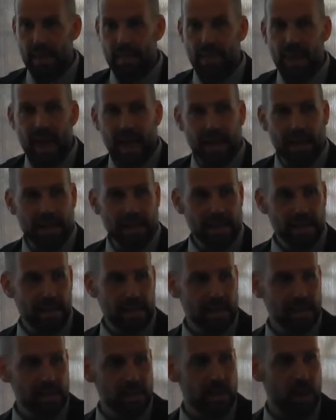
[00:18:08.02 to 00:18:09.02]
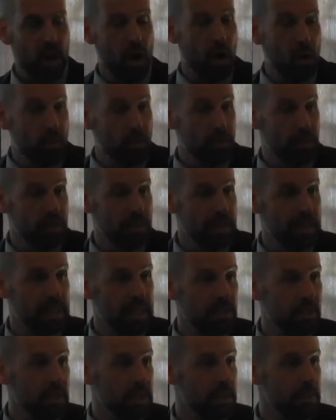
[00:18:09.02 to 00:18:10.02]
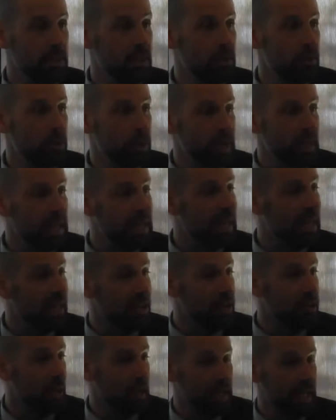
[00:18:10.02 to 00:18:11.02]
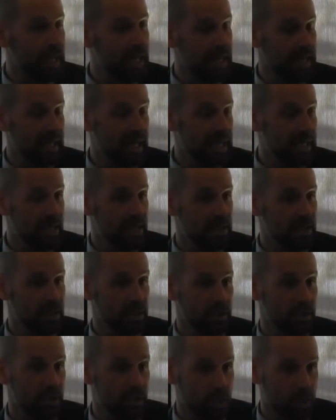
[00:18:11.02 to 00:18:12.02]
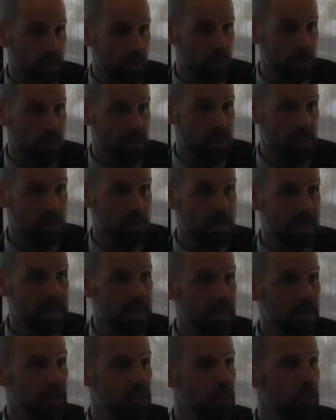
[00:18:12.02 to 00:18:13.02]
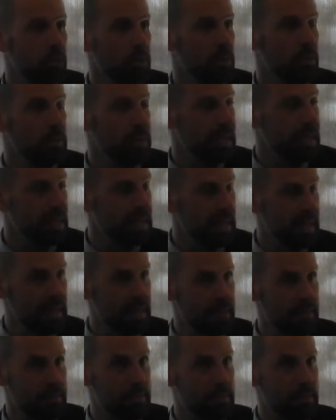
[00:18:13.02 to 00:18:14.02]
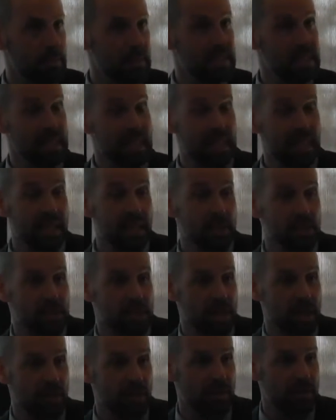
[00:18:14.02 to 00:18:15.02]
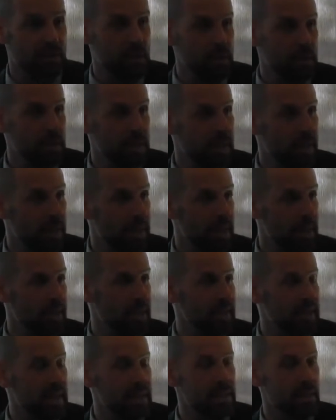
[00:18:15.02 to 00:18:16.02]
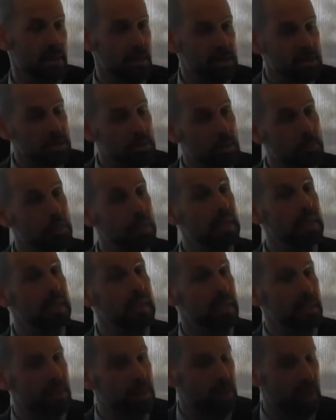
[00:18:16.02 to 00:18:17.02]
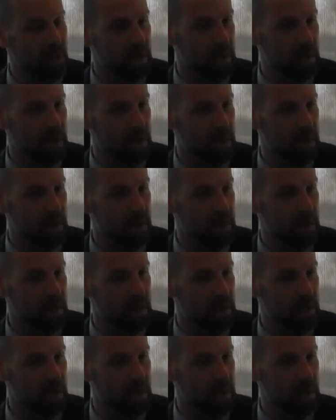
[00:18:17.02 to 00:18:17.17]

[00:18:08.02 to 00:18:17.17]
That is hopefully going to be really concretely connected to your goals, but you would be misleading yourself if you didn't think that that's also a political